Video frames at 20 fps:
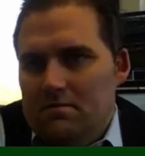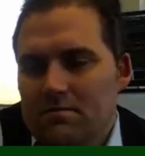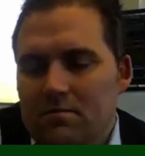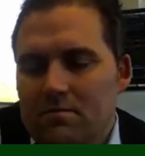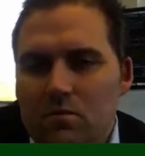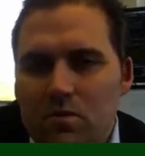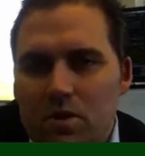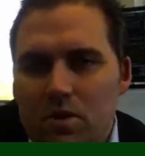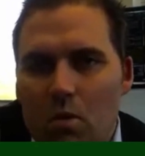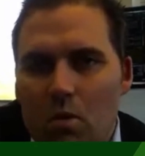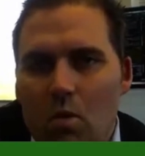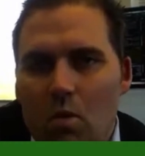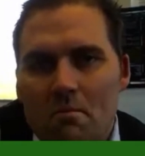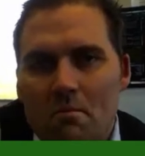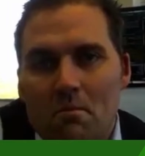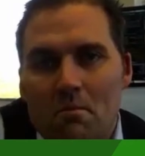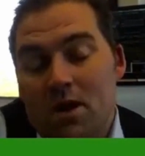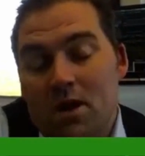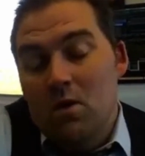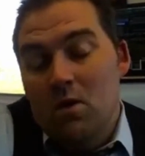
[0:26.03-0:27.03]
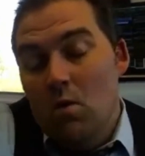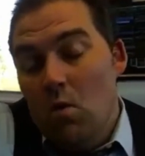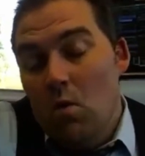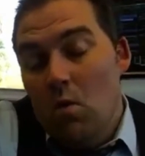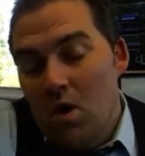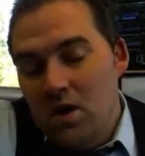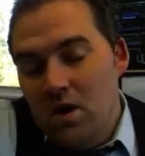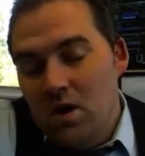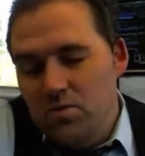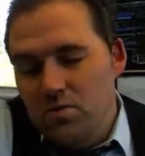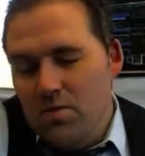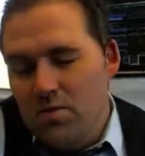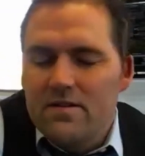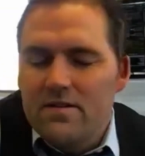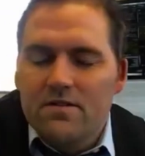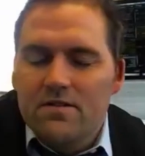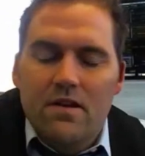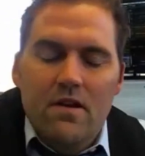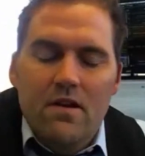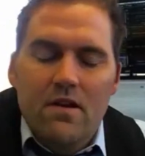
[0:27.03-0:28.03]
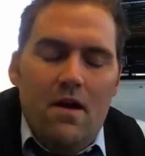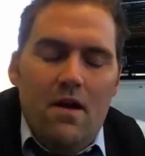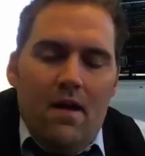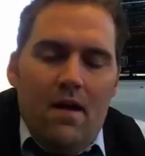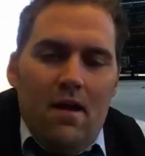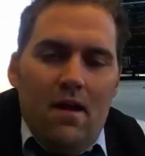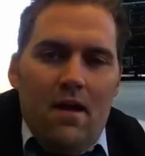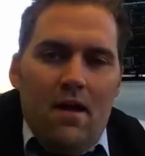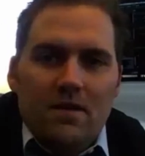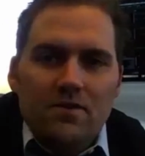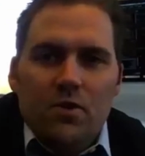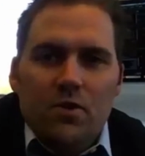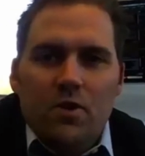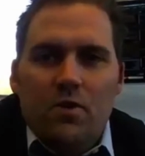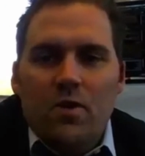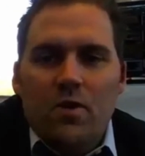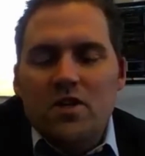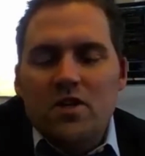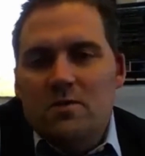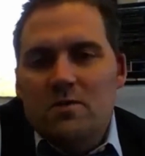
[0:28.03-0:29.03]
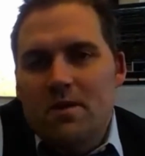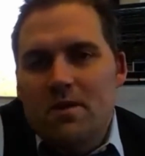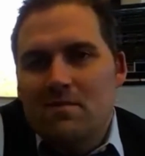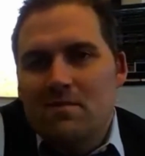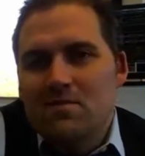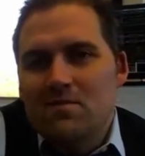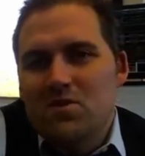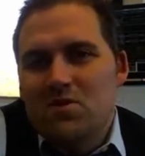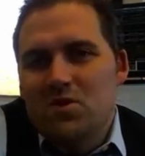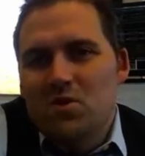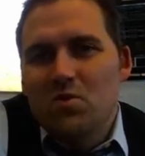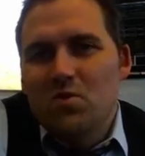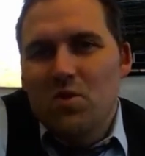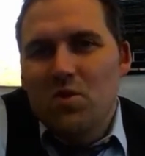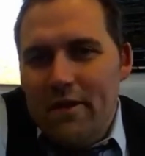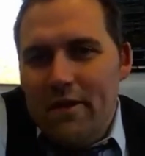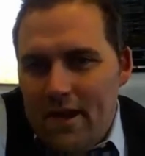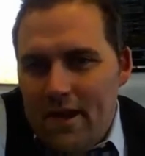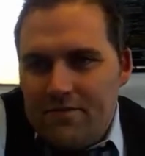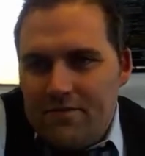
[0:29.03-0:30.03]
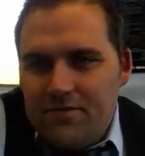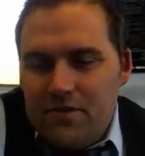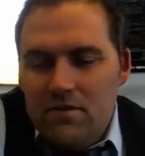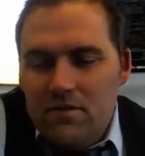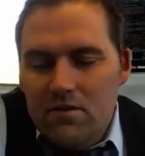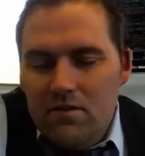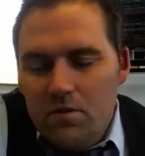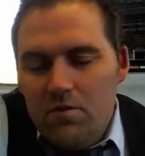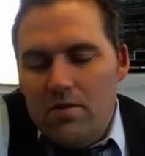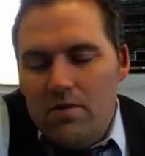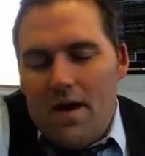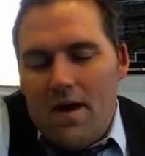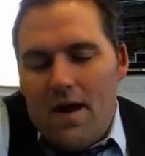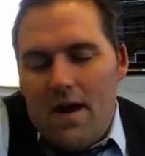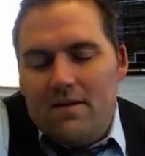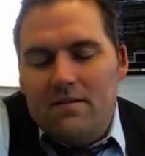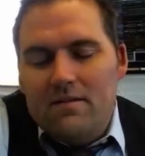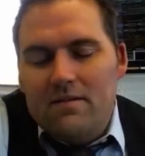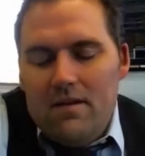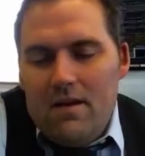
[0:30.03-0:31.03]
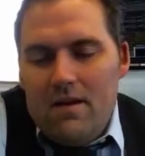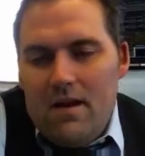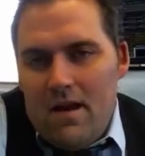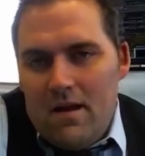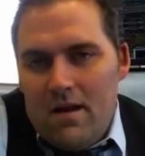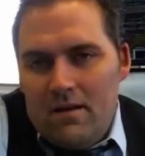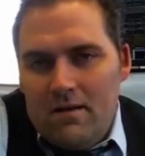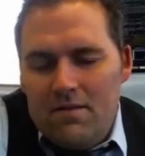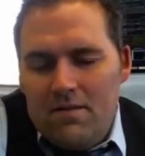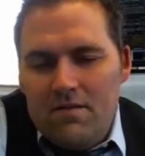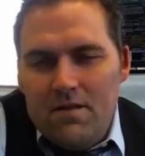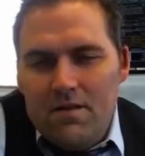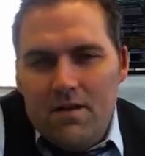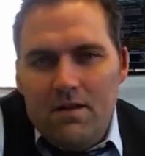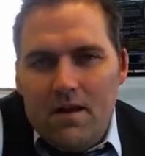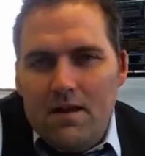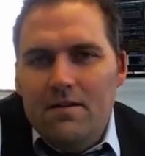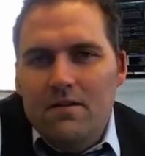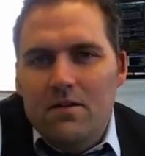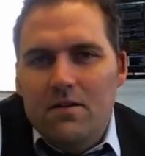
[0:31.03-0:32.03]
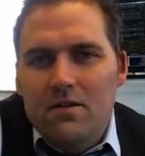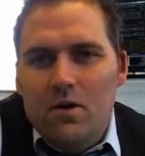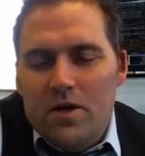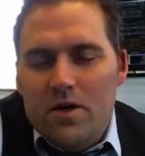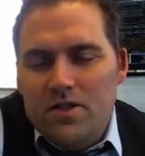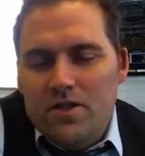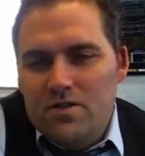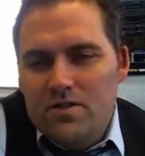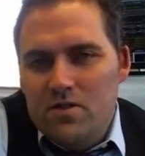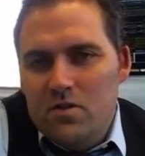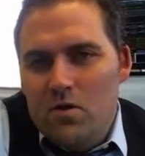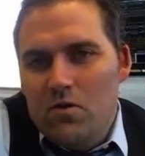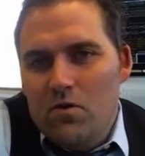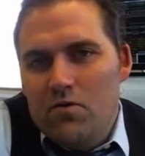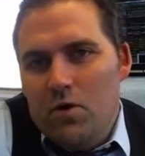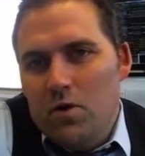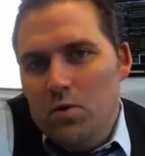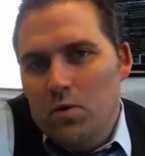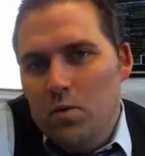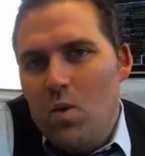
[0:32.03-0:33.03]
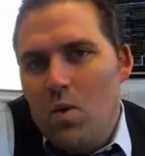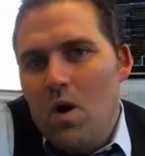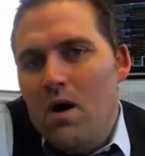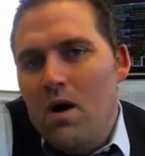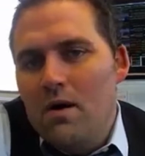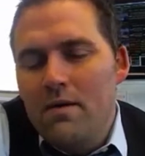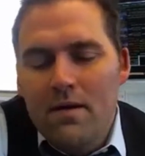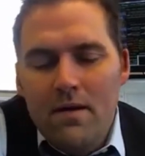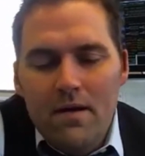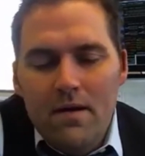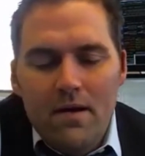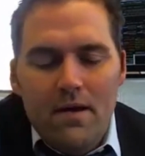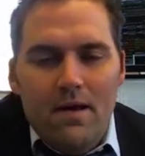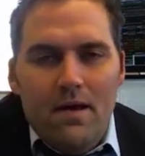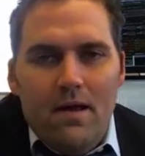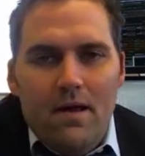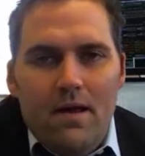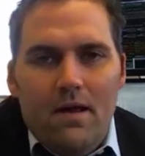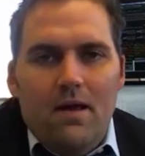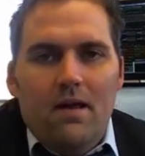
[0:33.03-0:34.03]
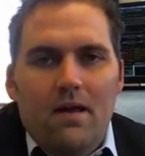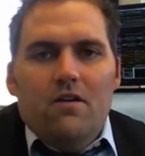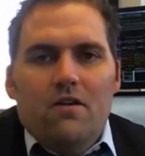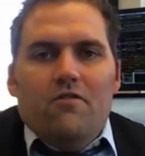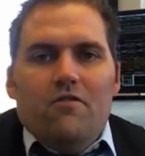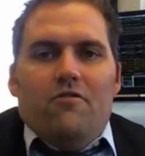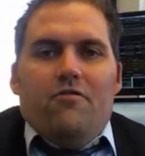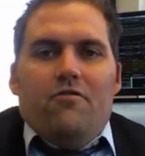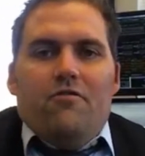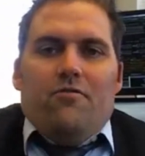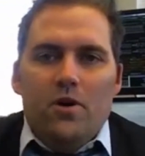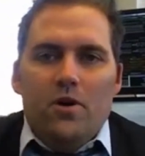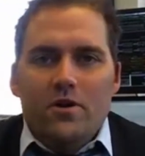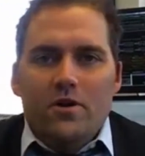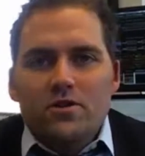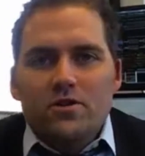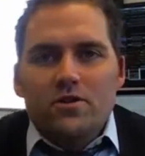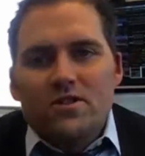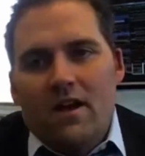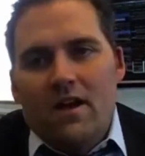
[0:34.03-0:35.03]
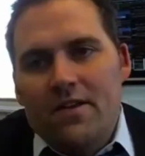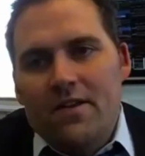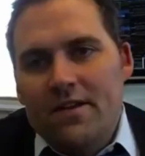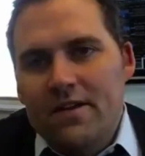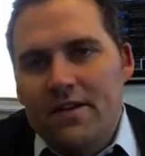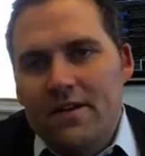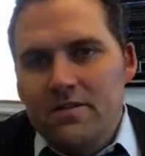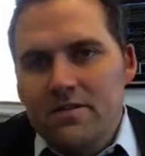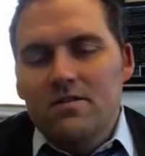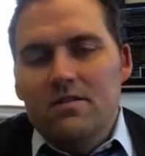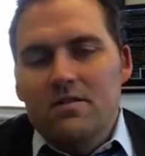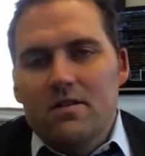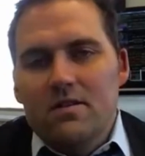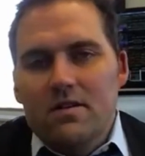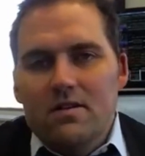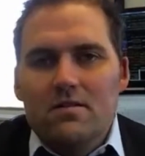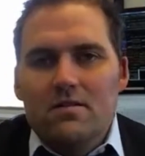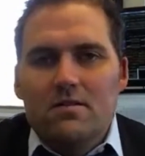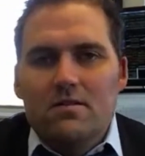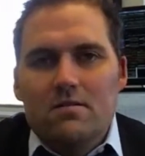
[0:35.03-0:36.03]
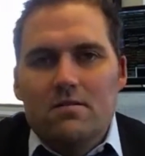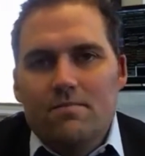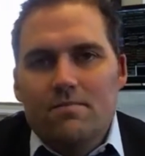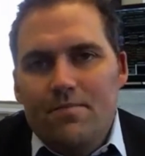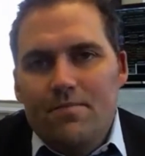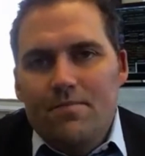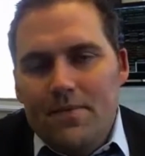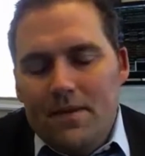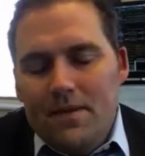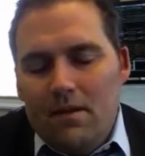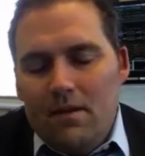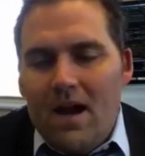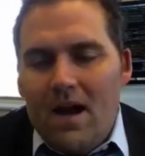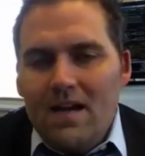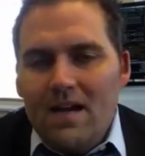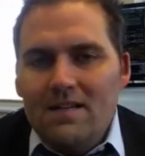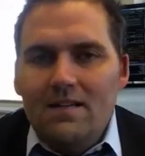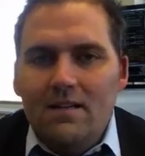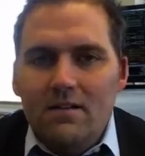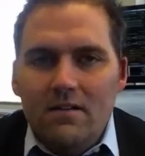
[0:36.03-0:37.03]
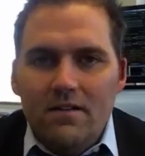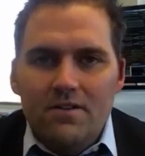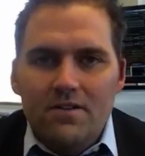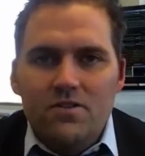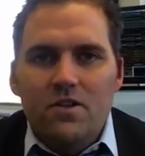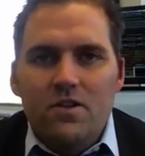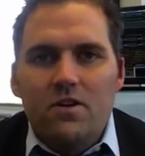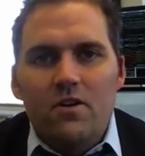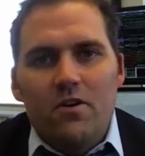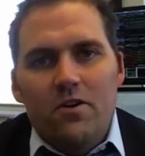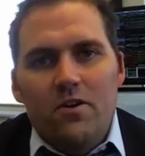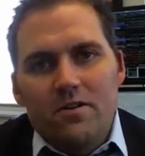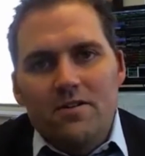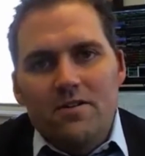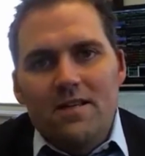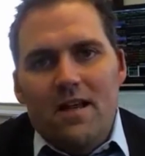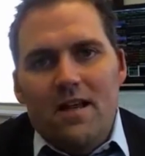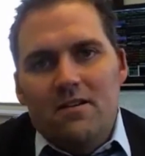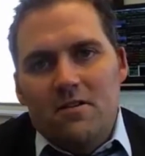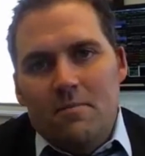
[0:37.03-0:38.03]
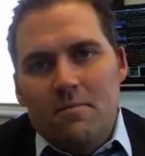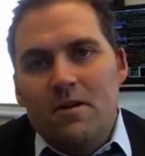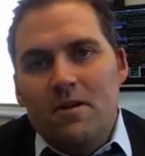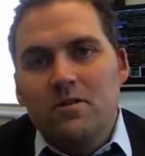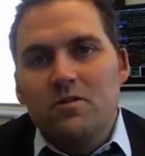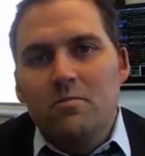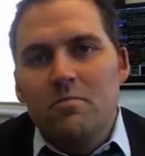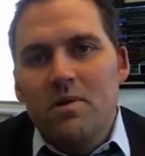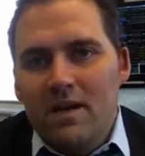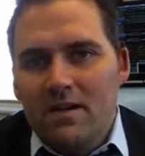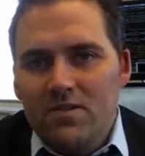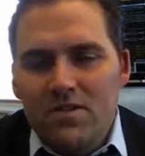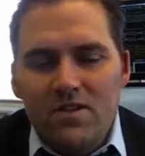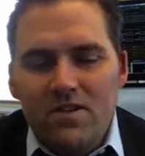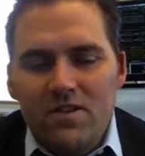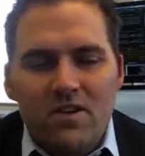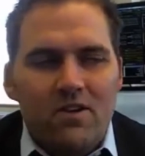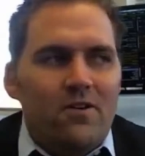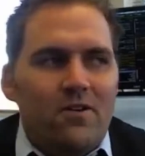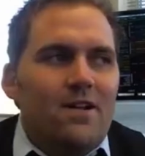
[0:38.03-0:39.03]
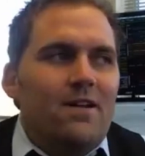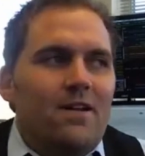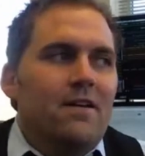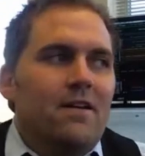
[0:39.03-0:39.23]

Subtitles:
what money was raised. And so the question becomes, do you really have to do that? And I think the question is twofold. One, if what you're selling is ideally a security or tantamount to being a security,